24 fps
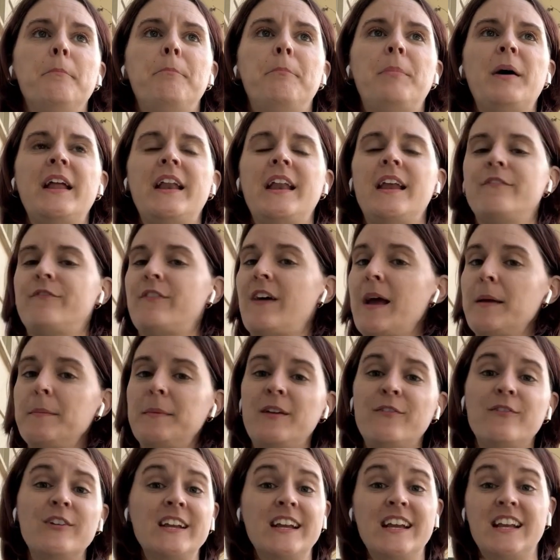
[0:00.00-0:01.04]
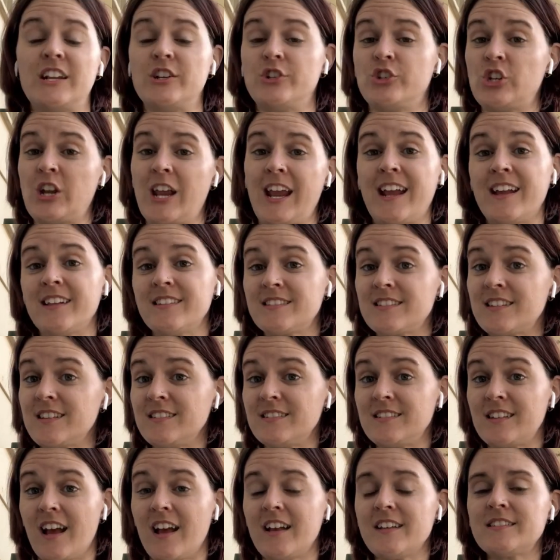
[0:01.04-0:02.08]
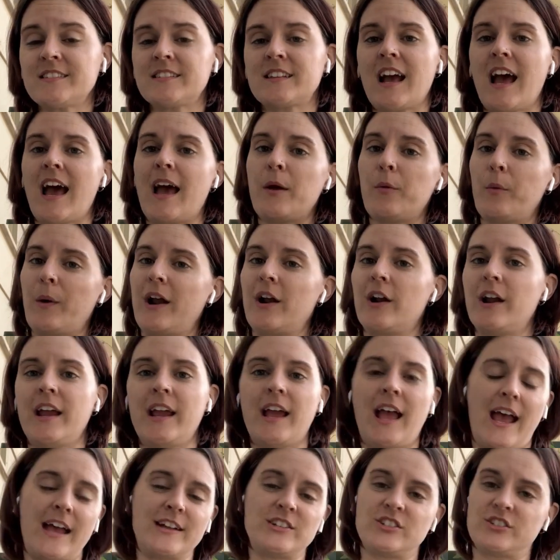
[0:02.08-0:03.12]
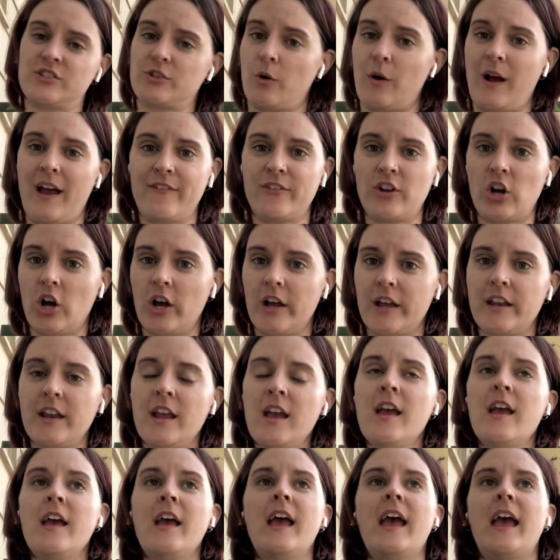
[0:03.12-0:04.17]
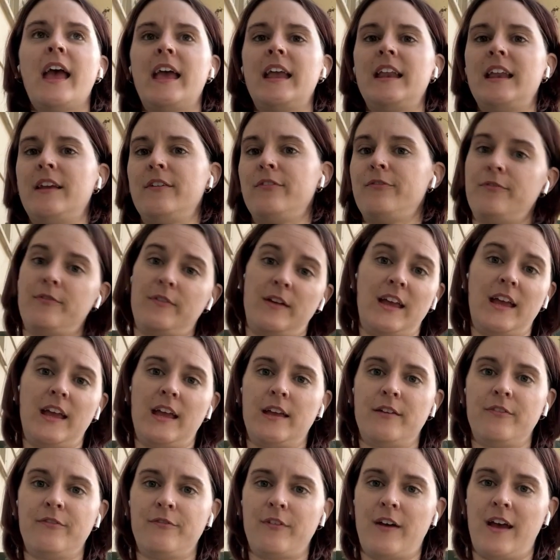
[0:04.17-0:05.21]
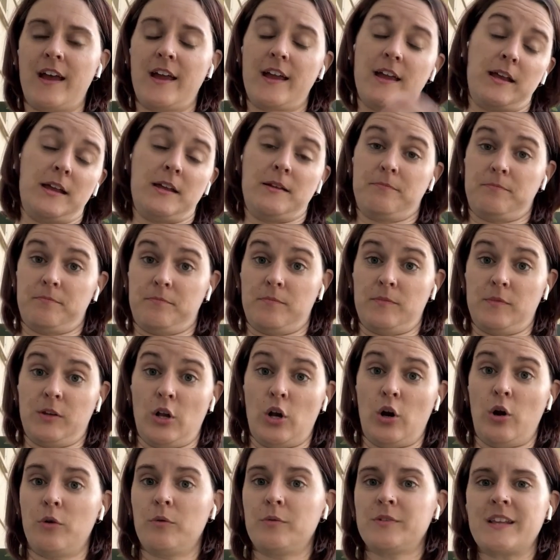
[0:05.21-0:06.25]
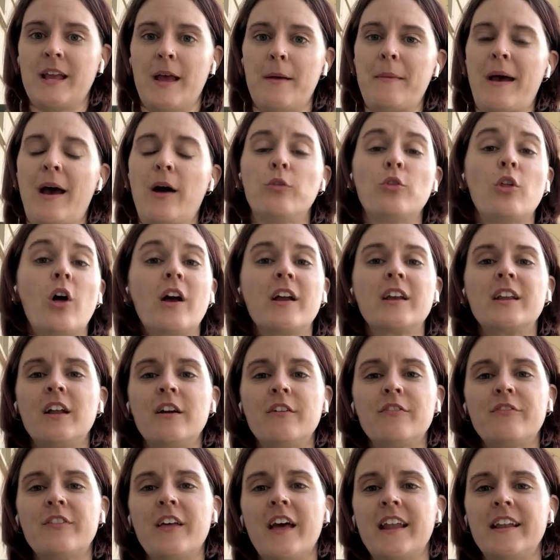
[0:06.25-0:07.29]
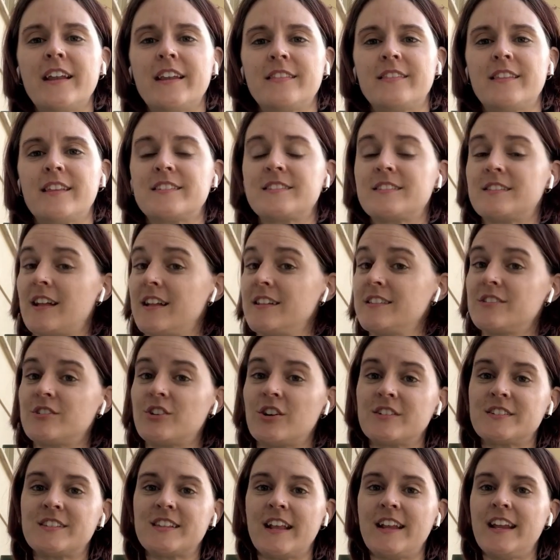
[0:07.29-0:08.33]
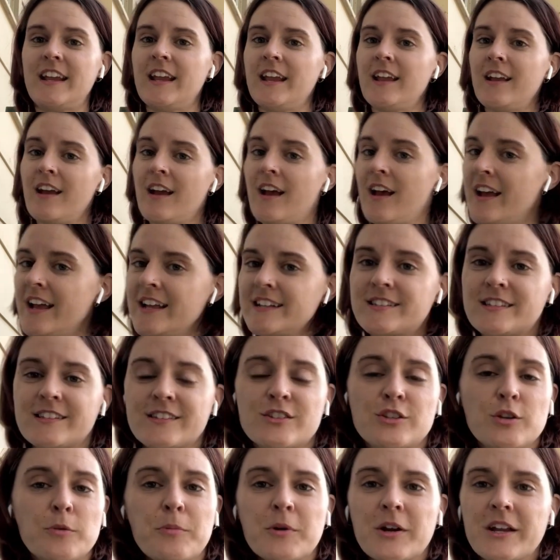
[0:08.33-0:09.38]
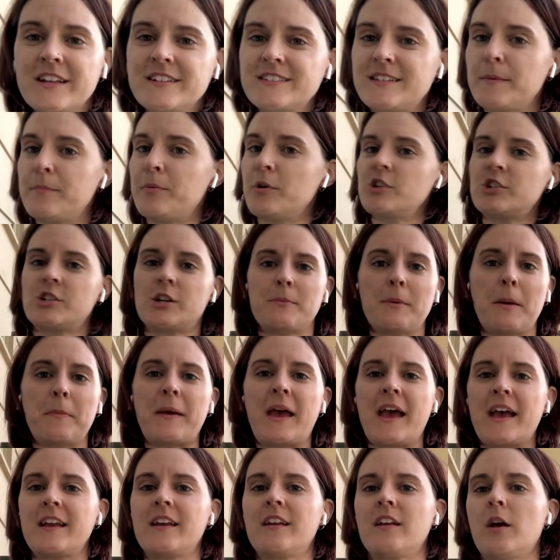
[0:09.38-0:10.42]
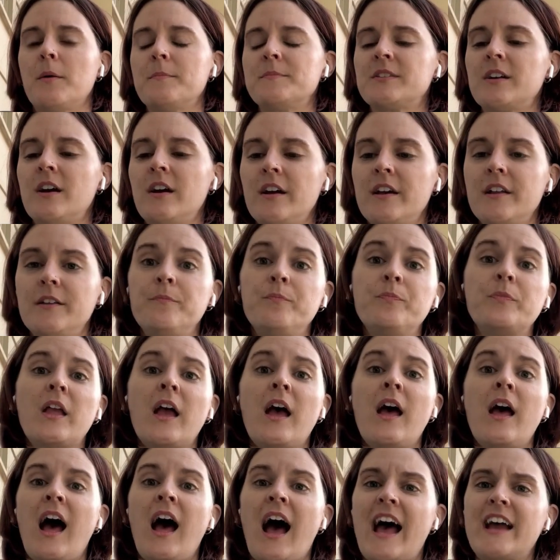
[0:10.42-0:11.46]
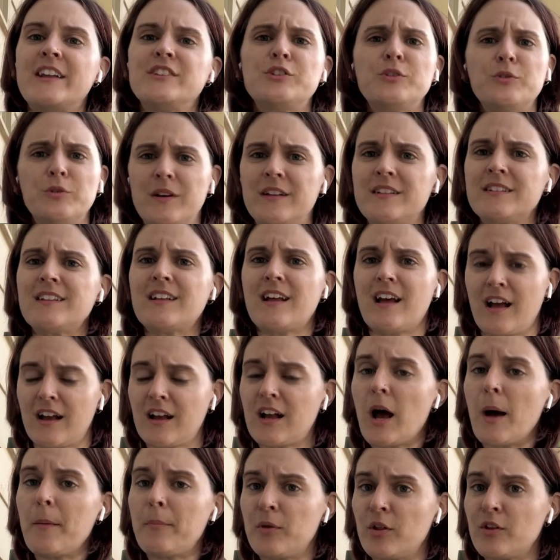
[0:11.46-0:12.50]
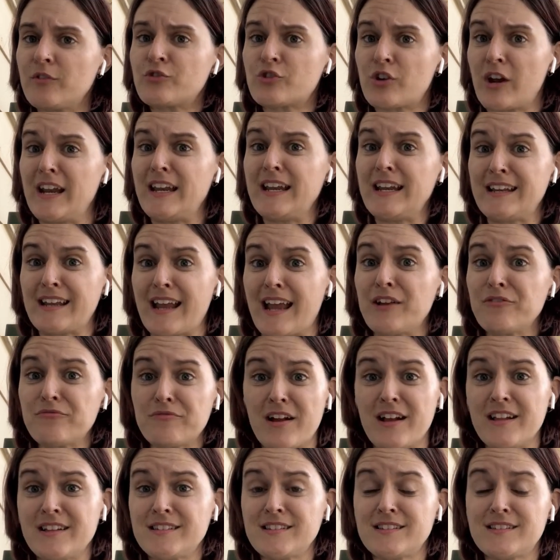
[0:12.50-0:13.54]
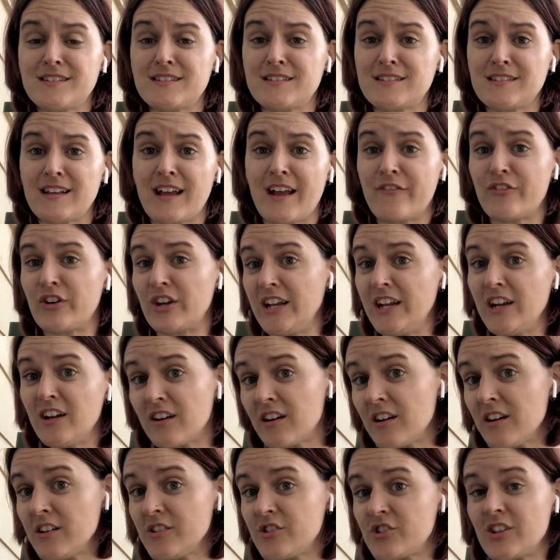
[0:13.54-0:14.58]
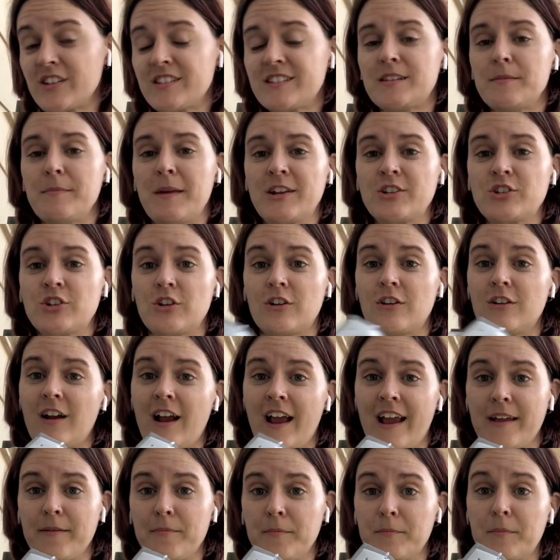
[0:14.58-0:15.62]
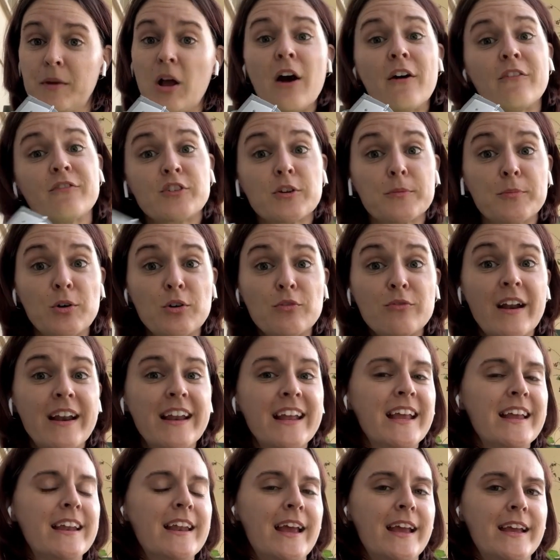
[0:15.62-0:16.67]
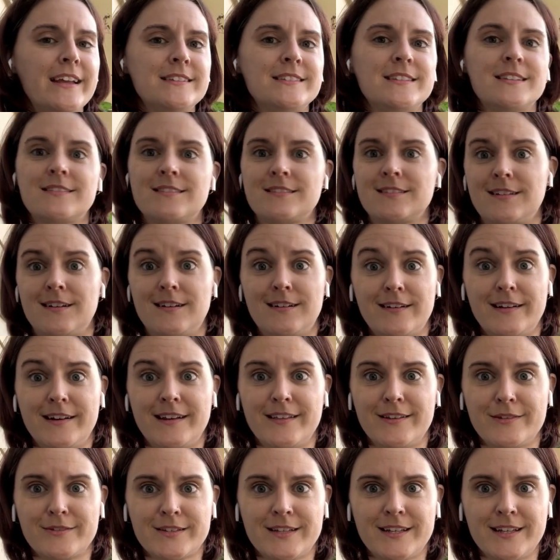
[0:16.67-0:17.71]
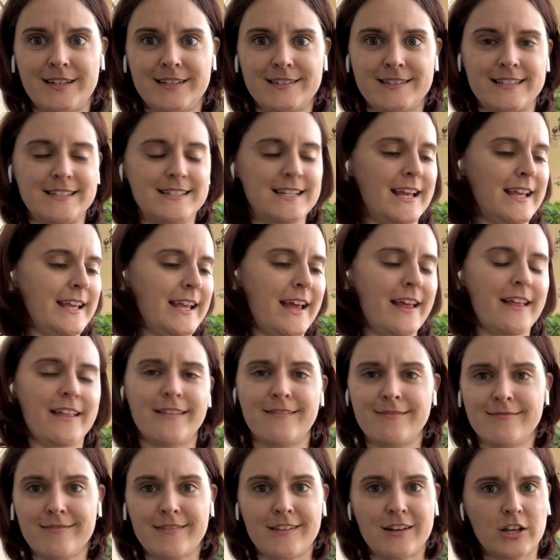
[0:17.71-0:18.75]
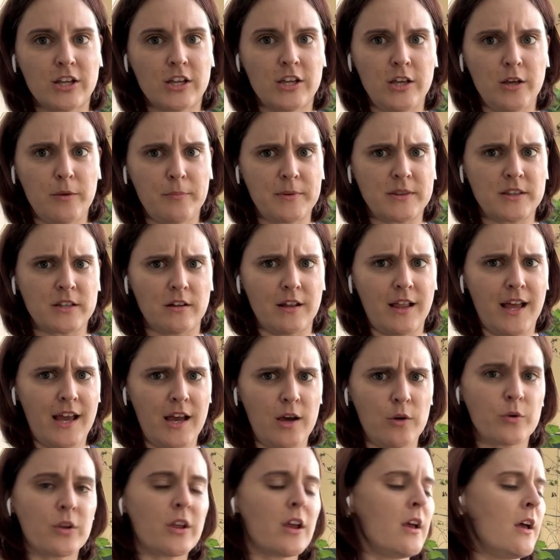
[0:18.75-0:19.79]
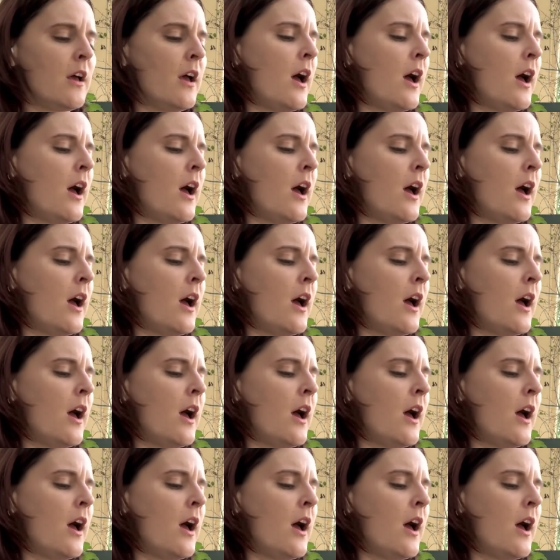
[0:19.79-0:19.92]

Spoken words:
but if I'm even gonna chance dusk, I wear it. I just don't have it on. And if I, am out long enough that the sun starts setting, it's a super easy push on my back. It comes on. I do a couple of training night runs every year just to make sure I'm comfortable running at night. Sorry, those kids, I tell you, they're cute, but they're loud.